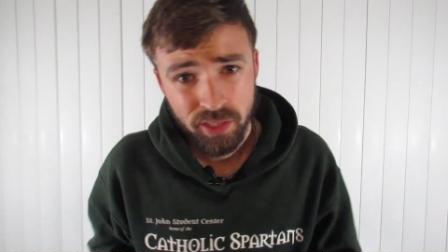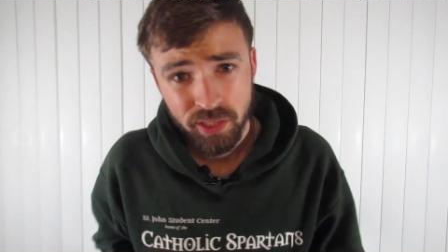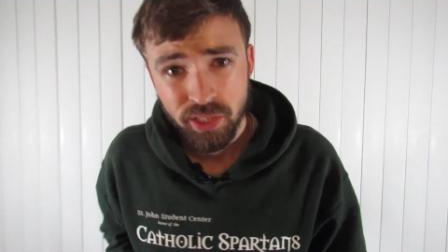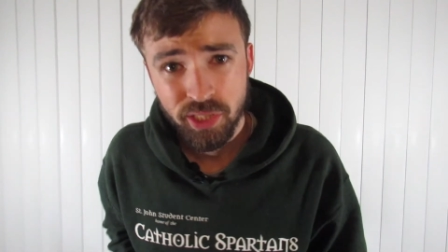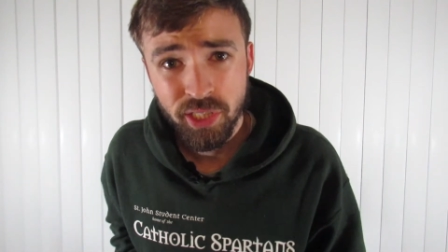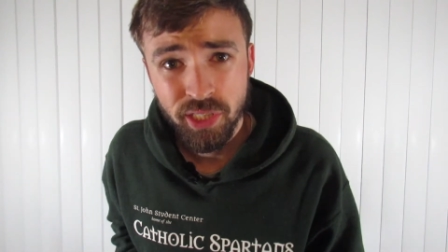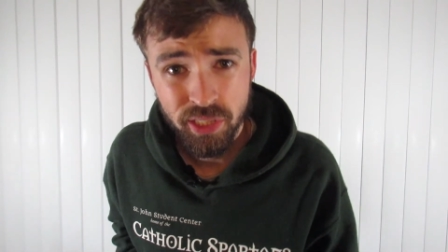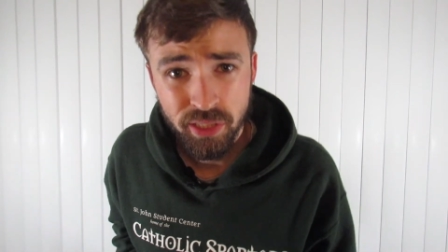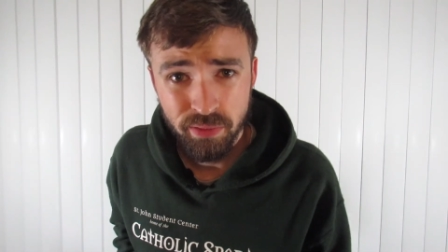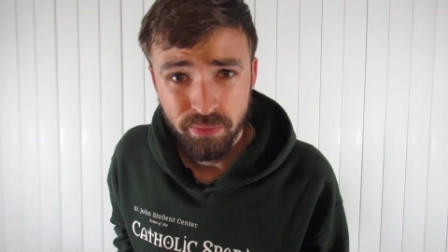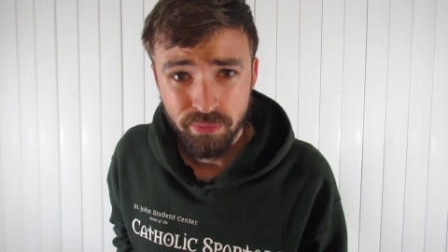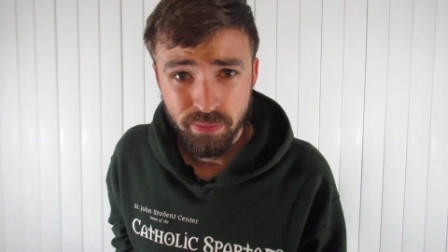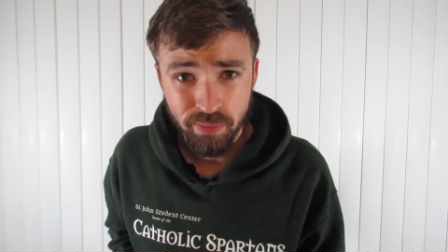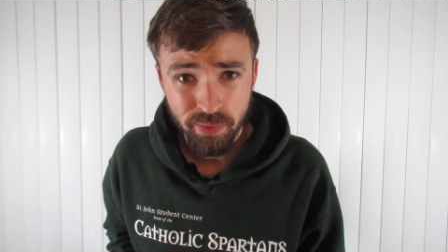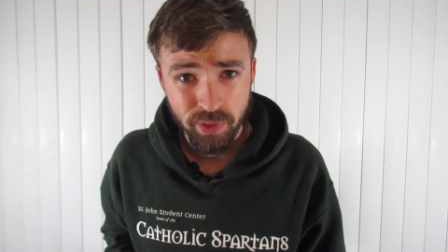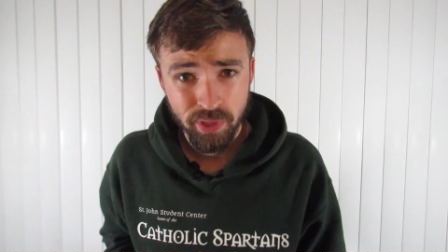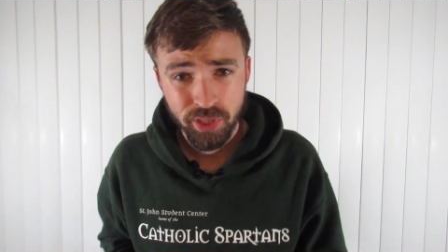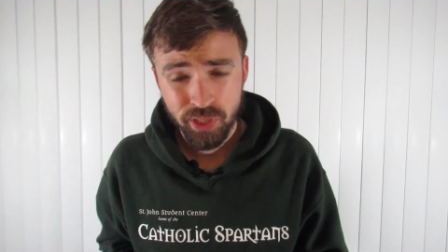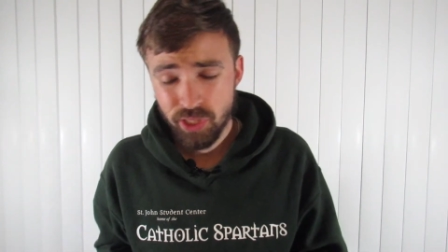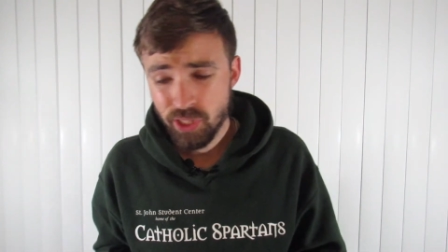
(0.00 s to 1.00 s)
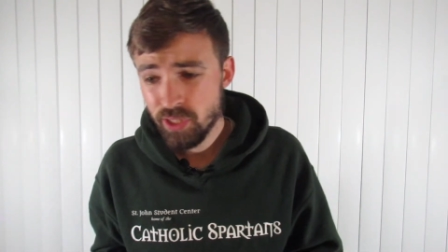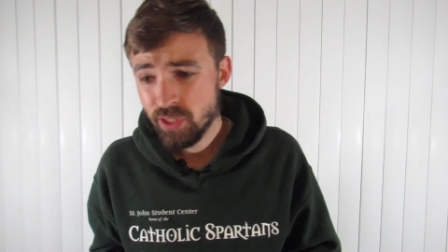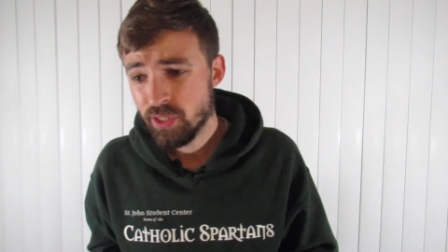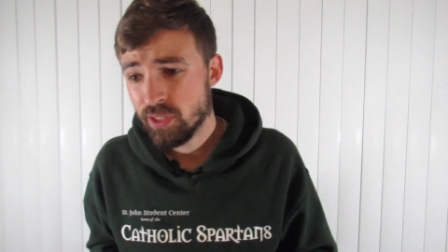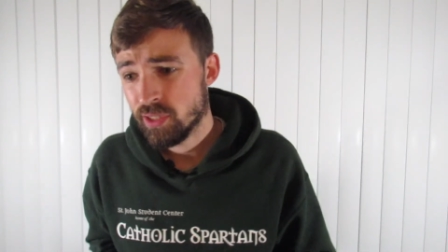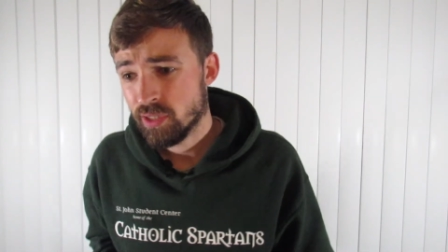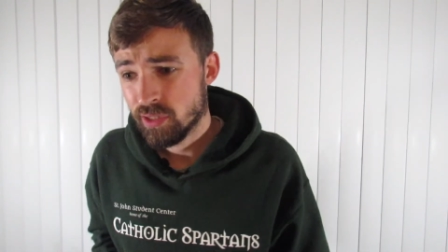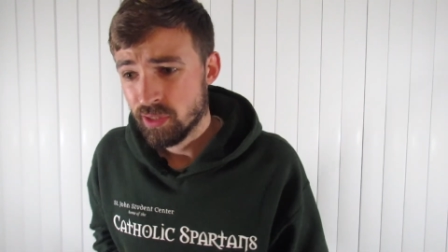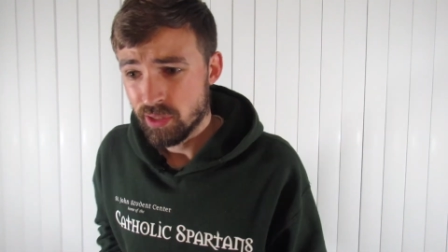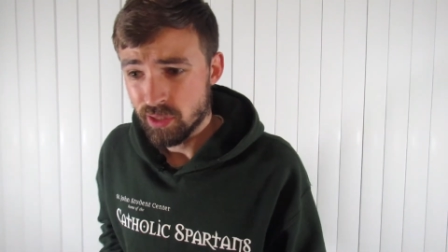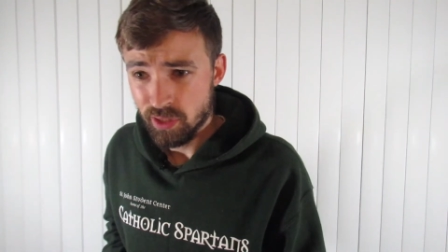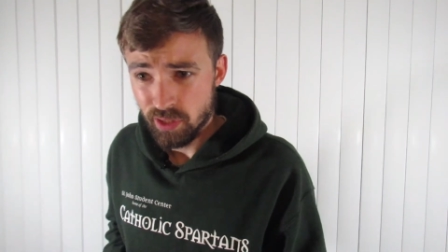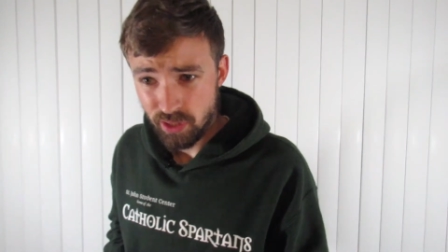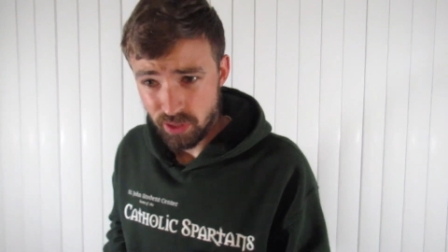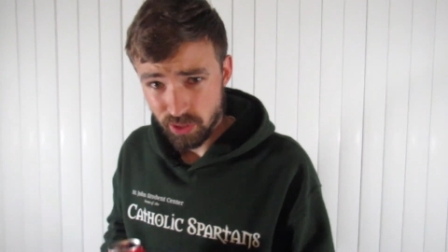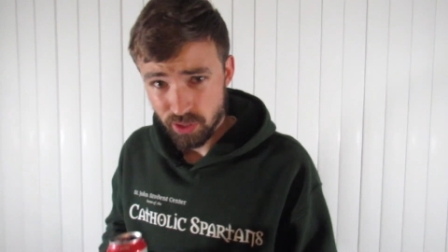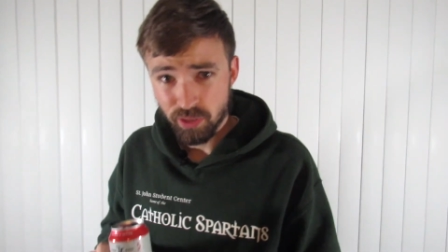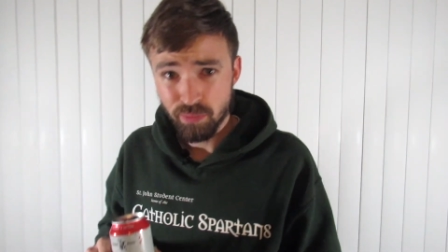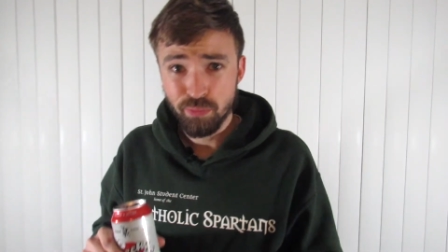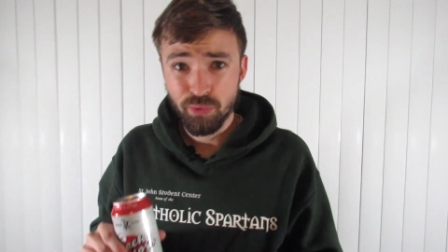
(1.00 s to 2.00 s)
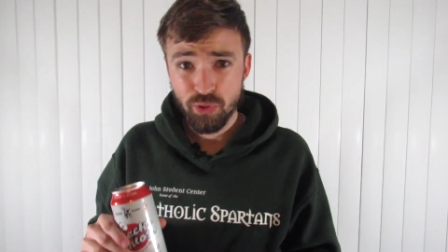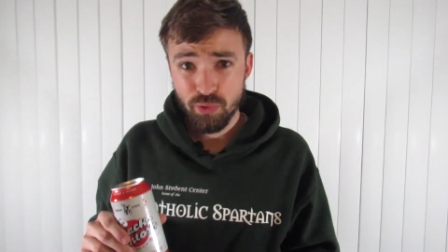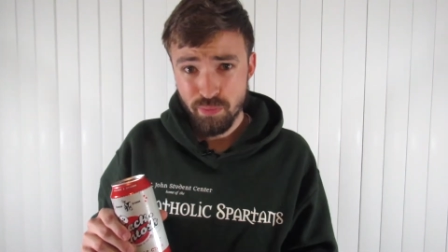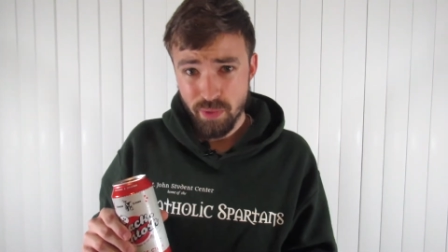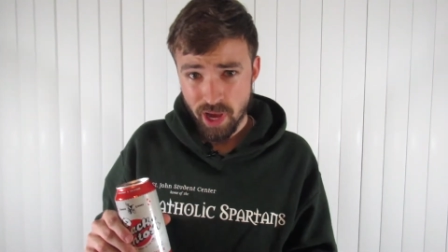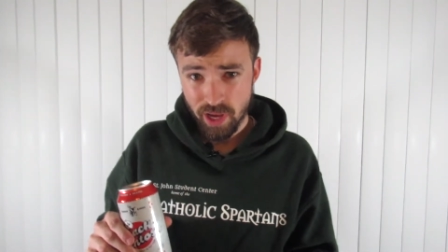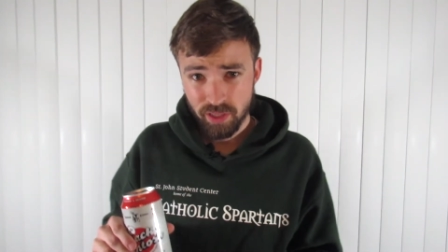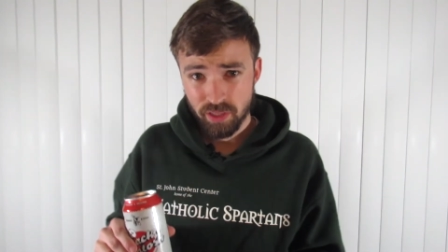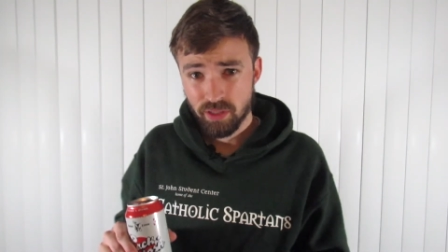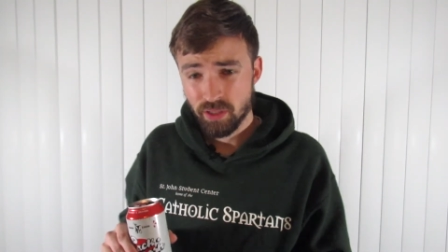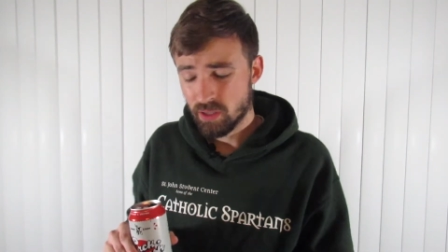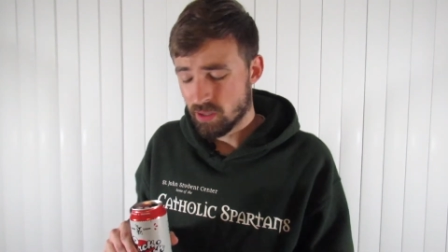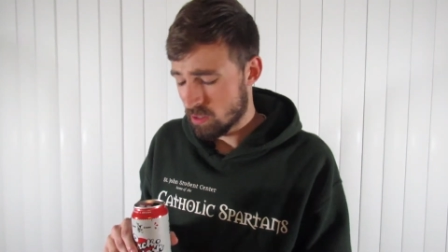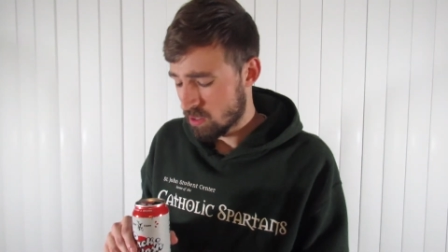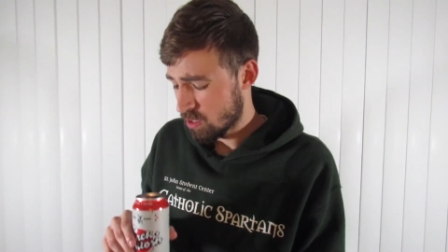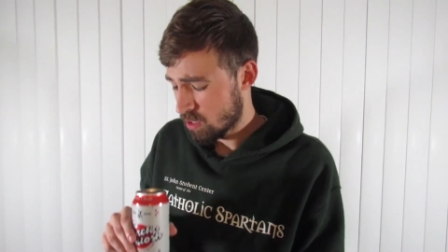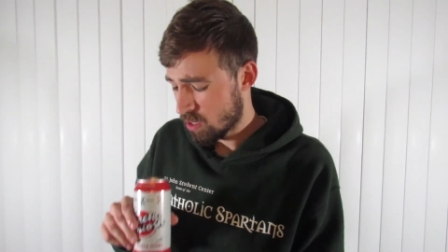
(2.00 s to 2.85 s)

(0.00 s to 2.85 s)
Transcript: Jesus is a good brewmaster.